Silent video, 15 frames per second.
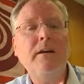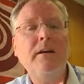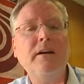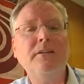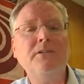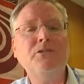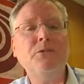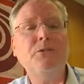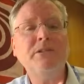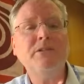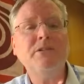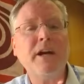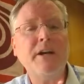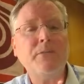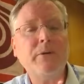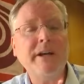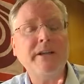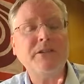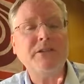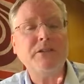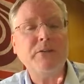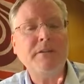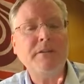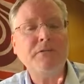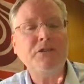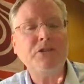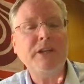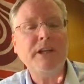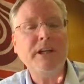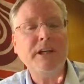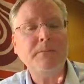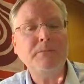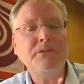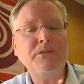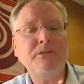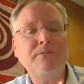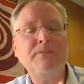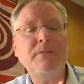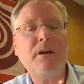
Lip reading: The suicide rates in refugee camps